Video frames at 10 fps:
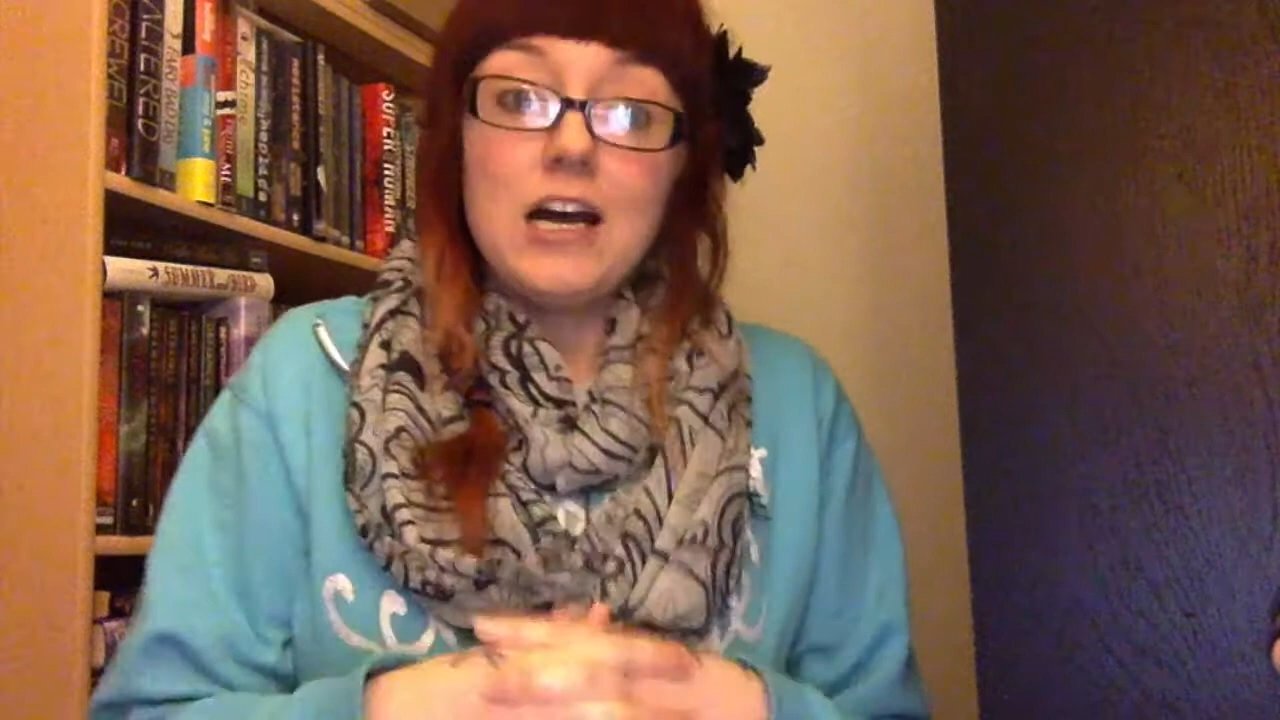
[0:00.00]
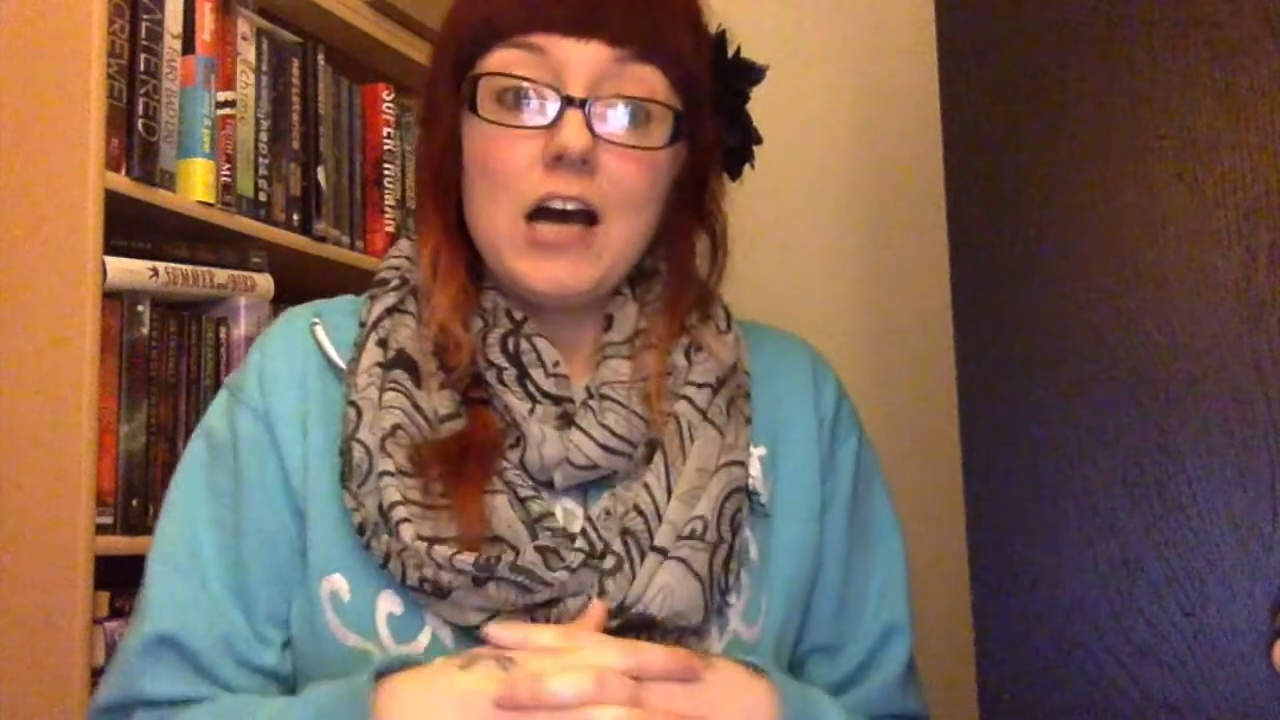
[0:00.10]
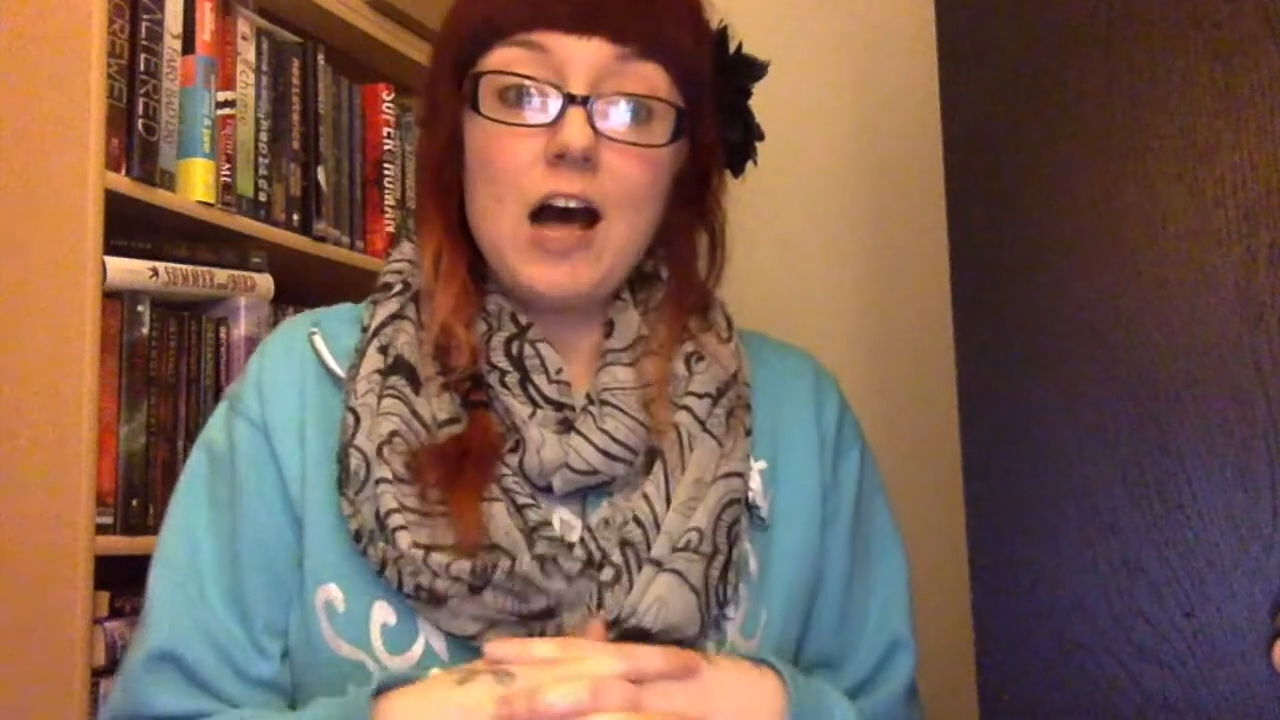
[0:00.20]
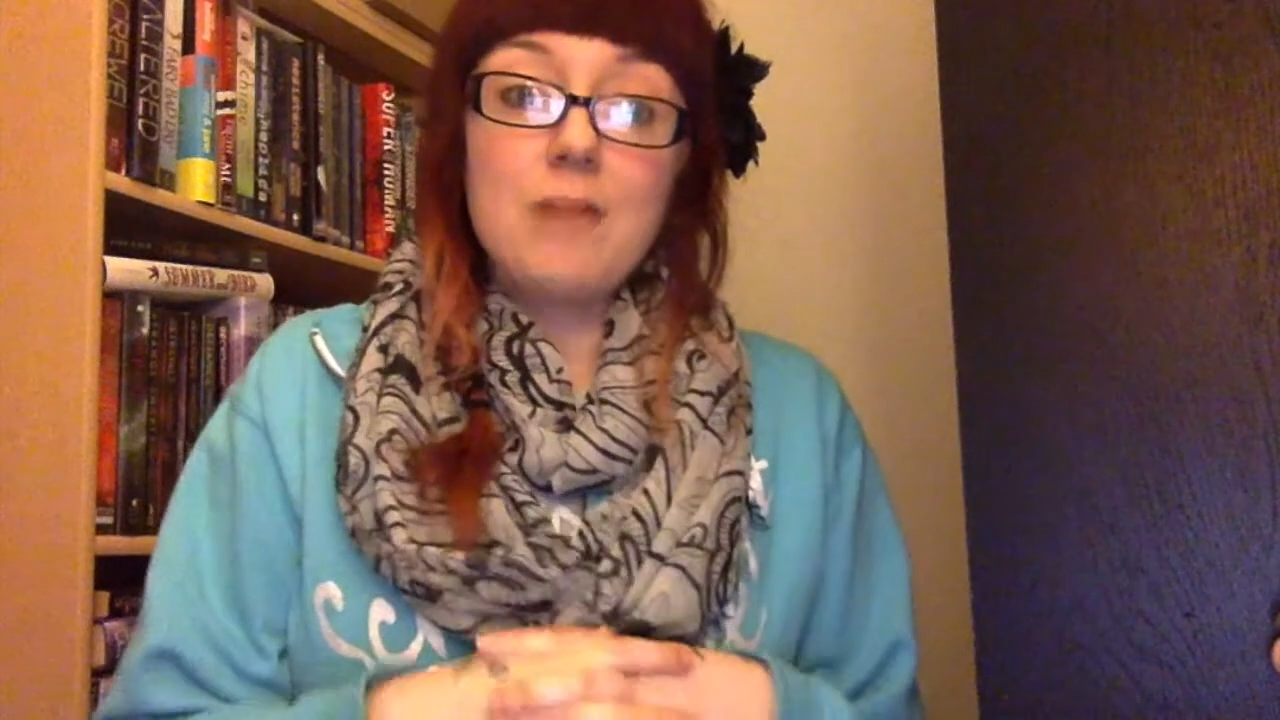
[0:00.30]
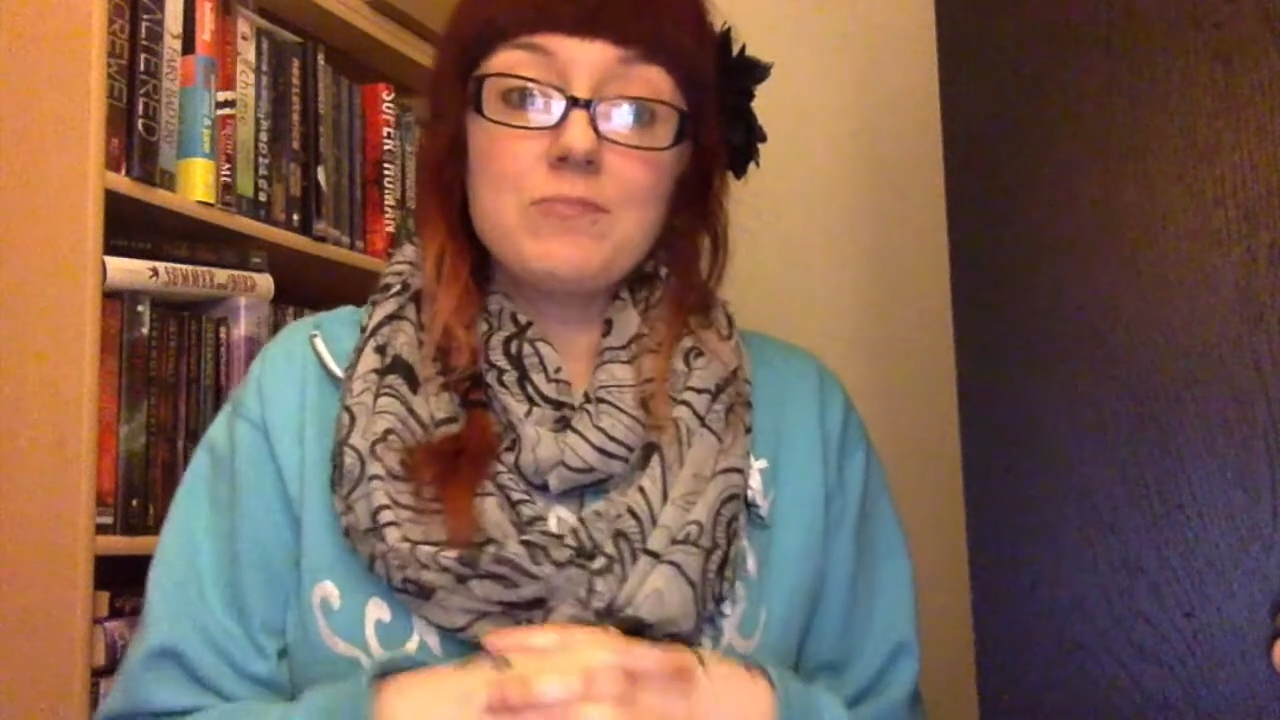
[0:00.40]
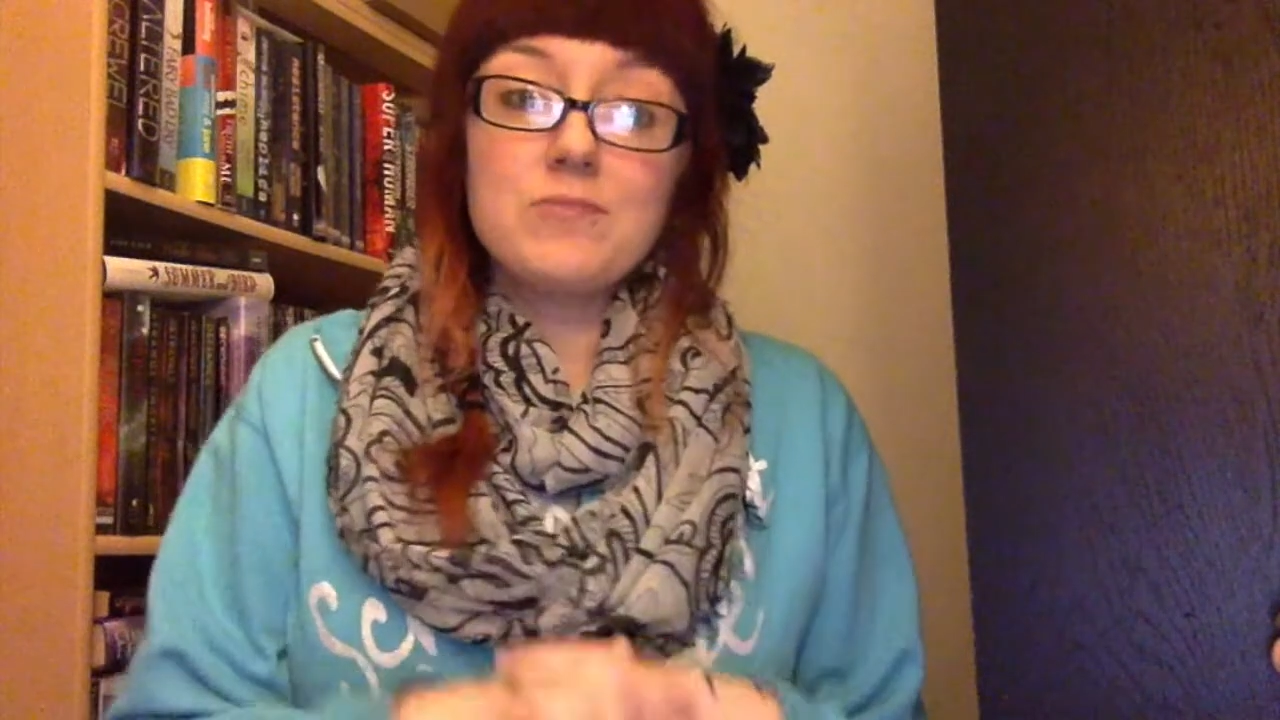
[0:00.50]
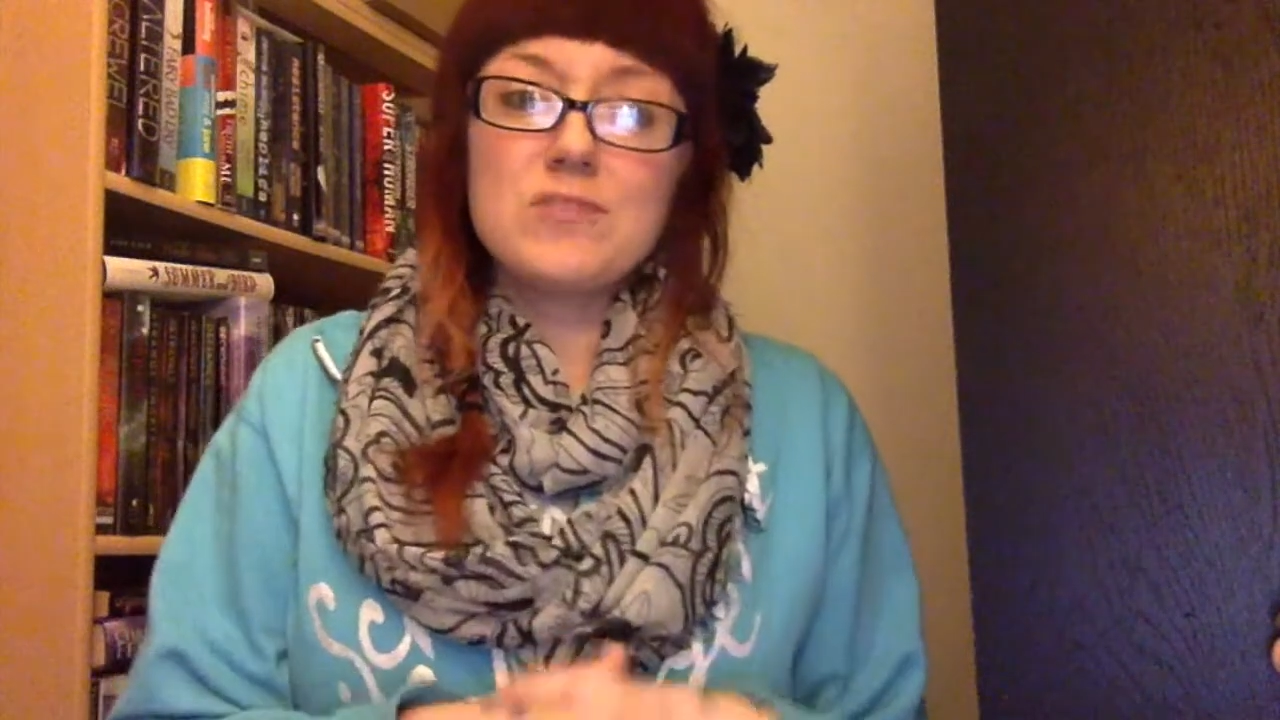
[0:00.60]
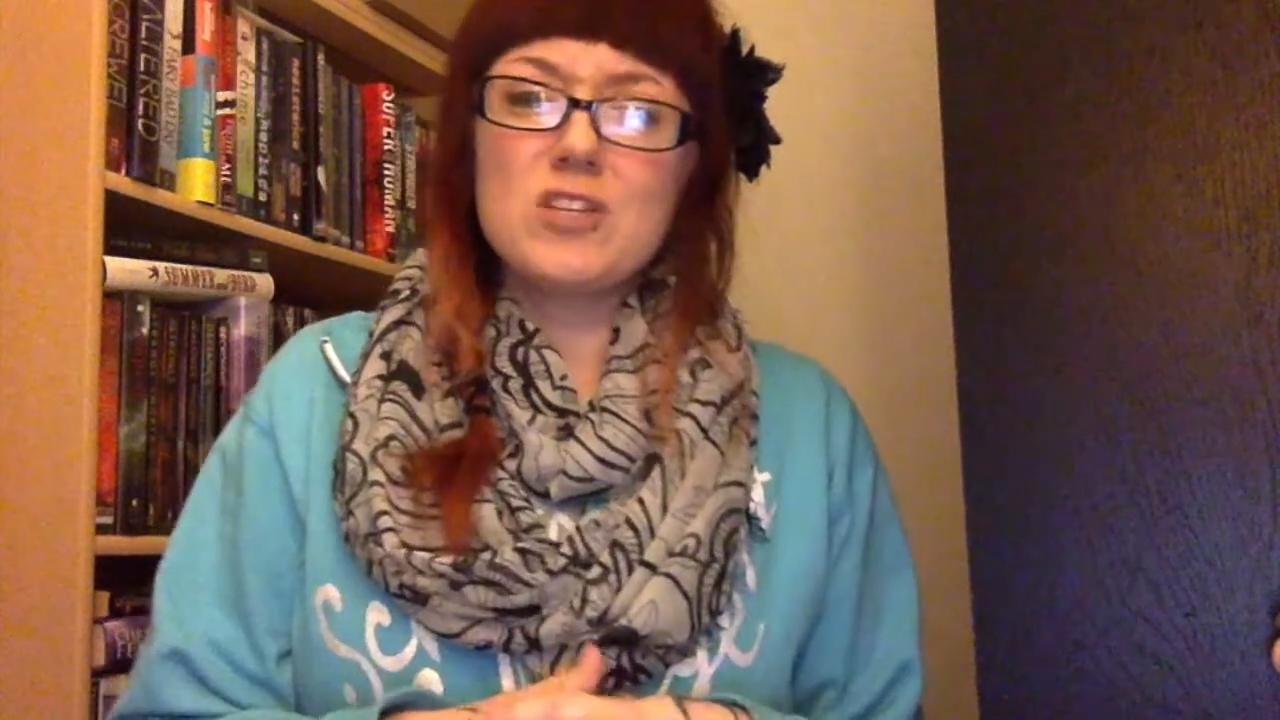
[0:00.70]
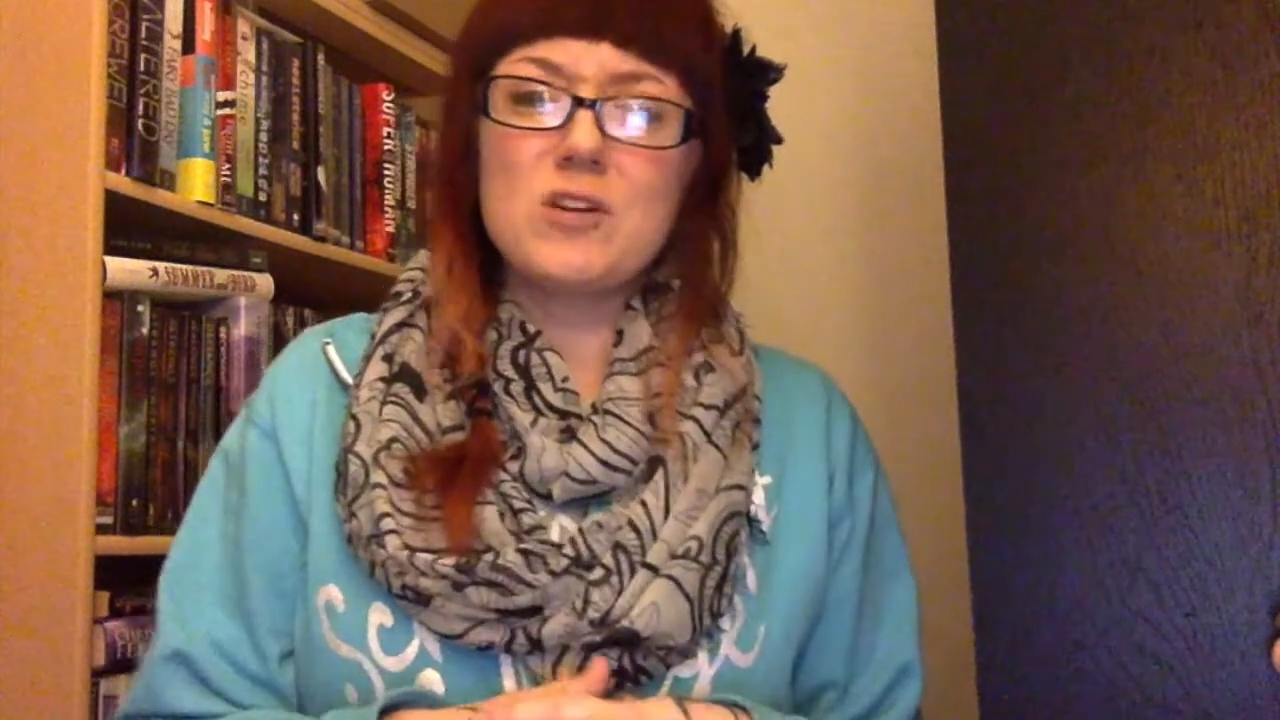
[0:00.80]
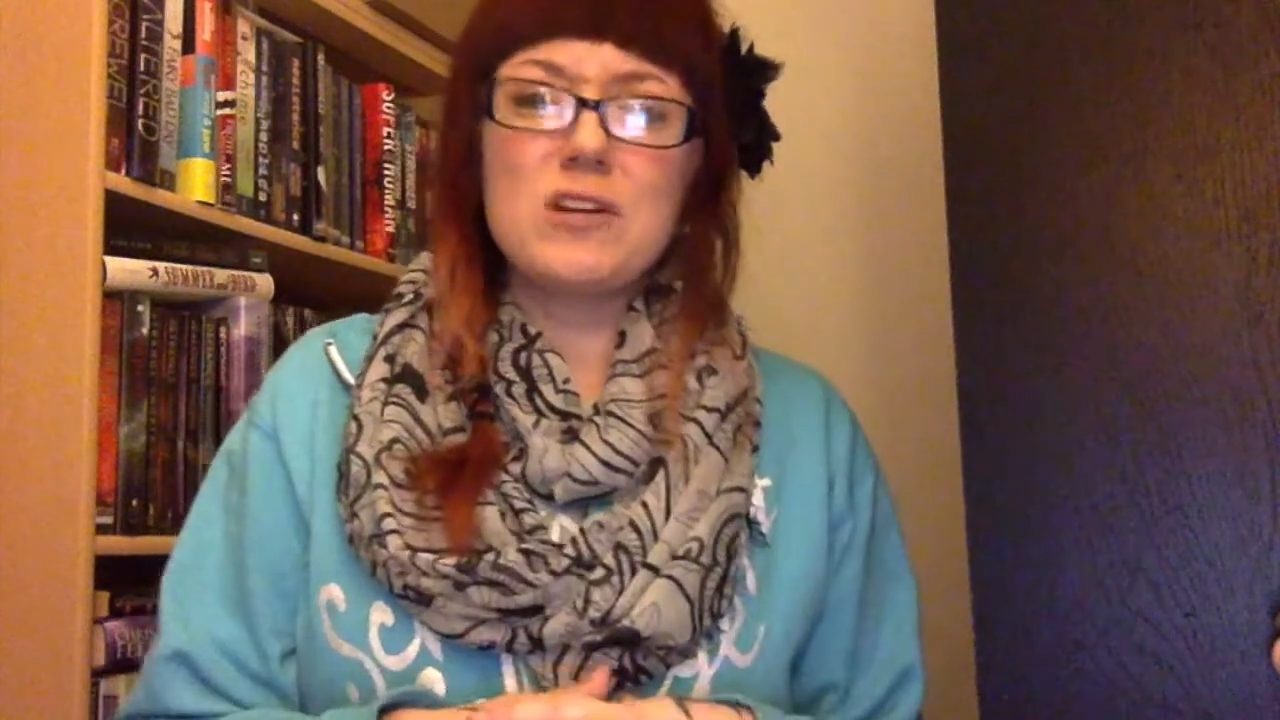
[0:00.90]

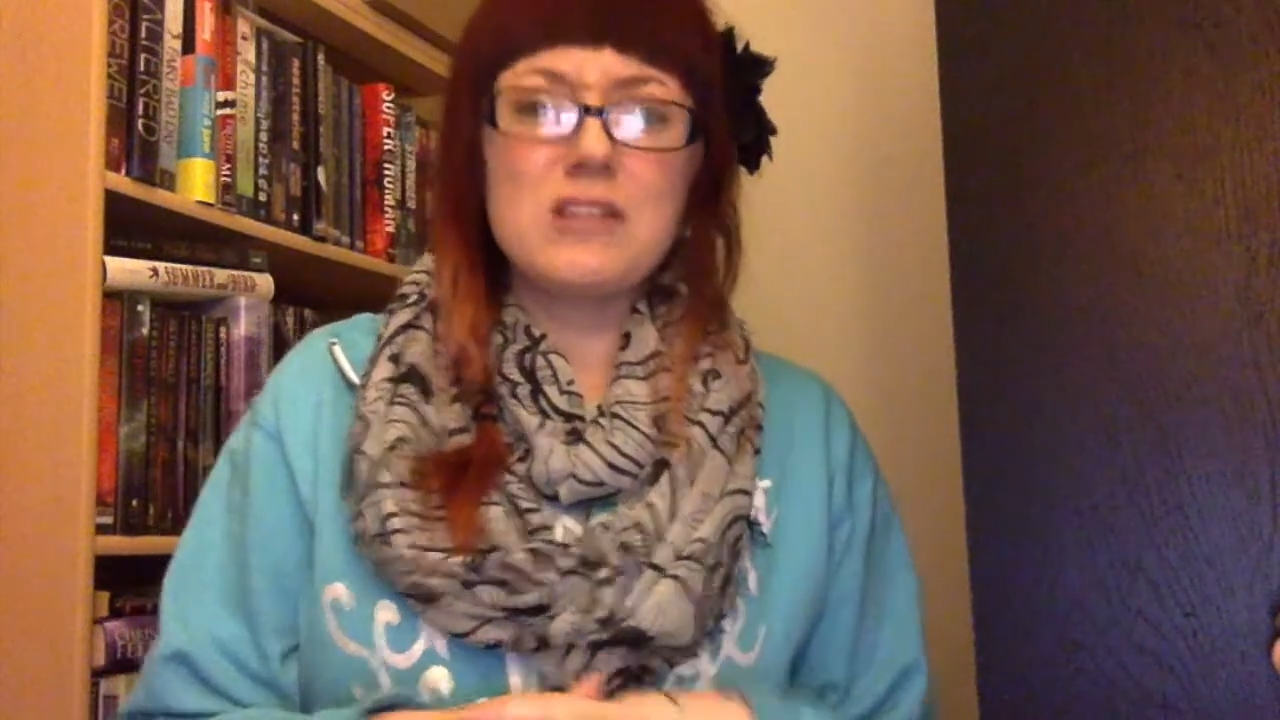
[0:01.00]
So